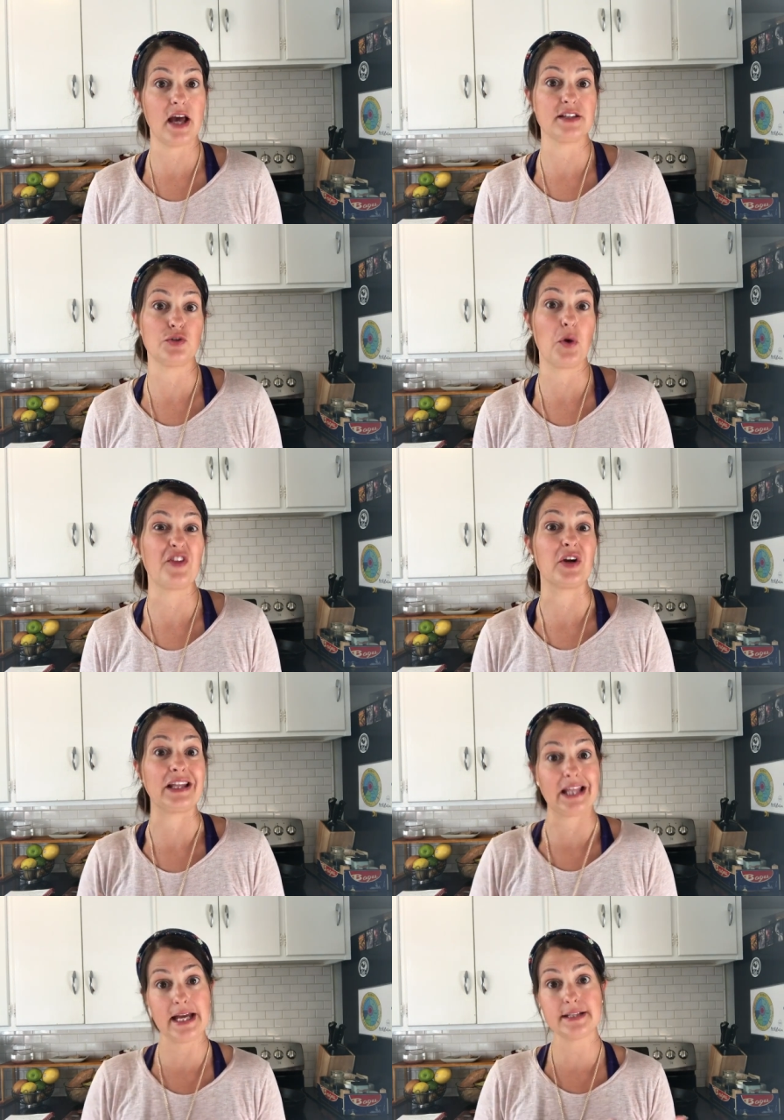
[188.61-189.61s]
as to whether it
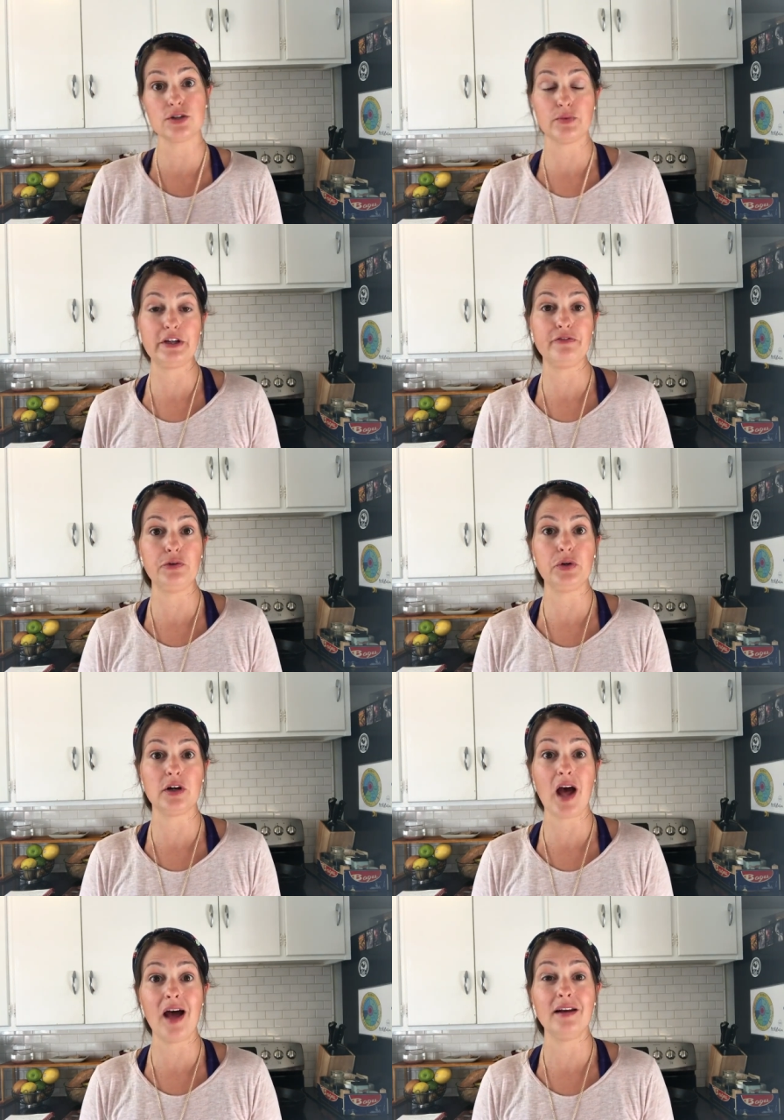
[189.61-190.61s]
likes a real food or
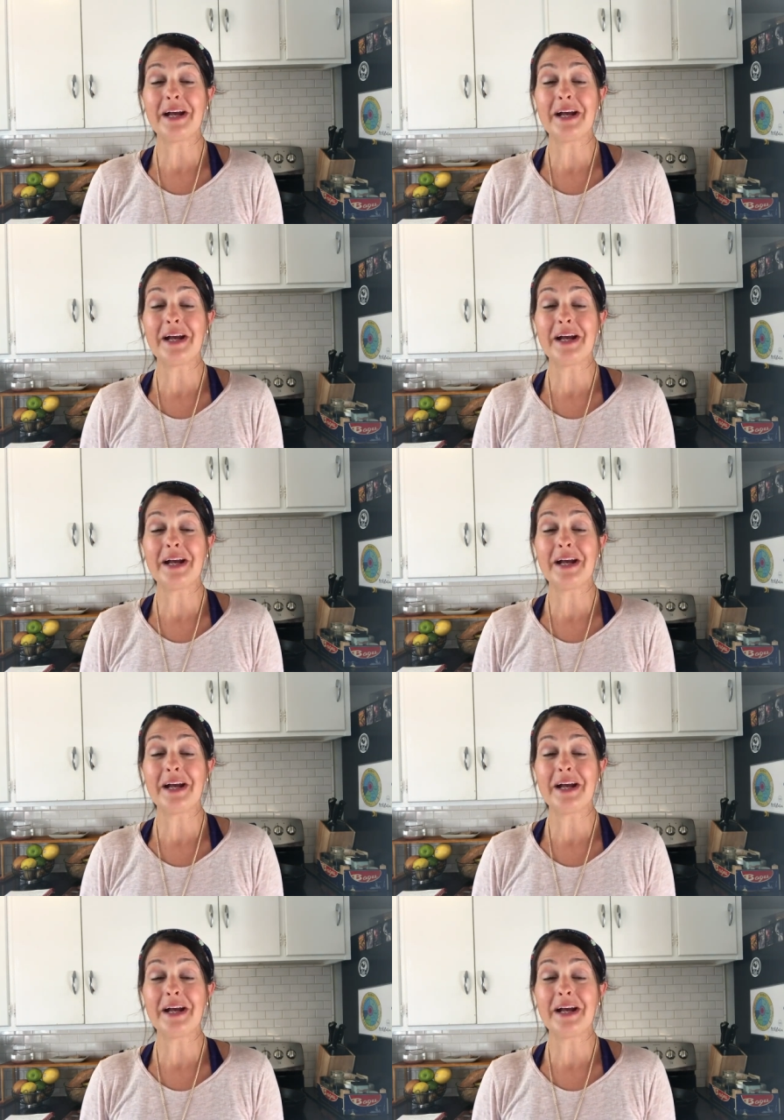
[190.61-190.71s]
not.